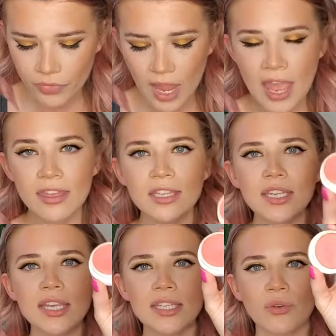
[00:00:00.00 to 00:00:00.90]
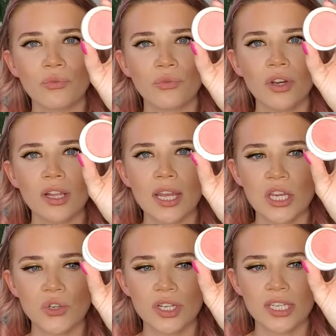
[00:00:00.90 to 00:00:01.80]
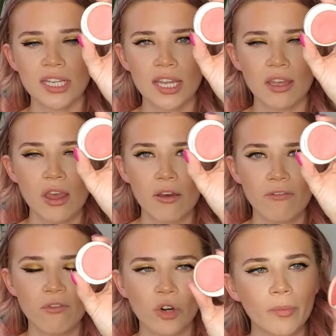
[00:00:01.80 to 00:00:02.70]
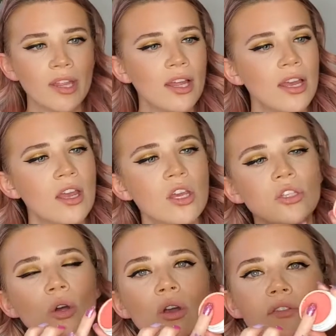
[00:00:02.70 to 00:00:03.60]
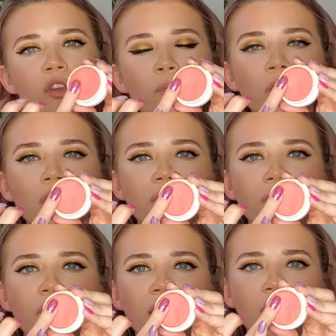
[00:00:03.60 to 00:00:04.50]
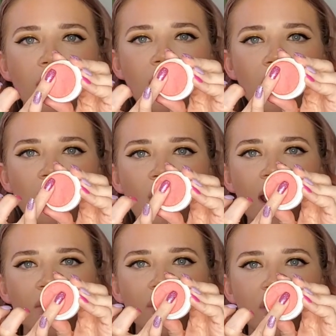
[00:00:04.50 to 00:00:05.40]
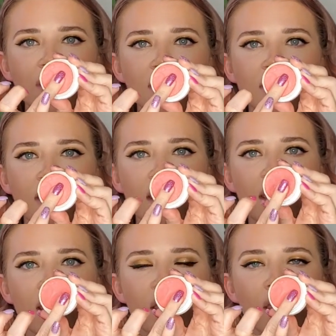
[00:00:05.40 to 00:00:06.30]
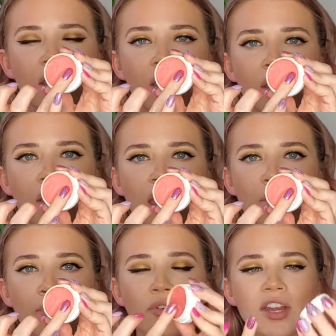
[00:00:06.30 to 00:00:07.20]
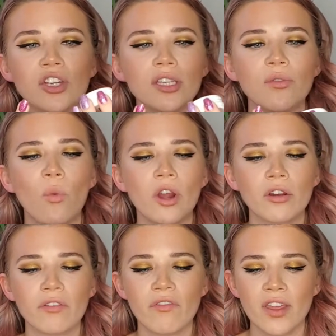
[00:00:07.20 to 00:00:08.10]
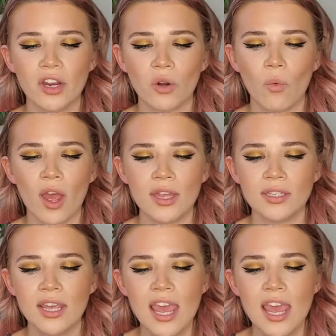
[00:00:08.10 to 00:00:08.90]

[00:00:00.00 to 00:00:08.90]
And this is a really interesting formula. So if you put your finger in it, you can actually see impressions of where your finger was.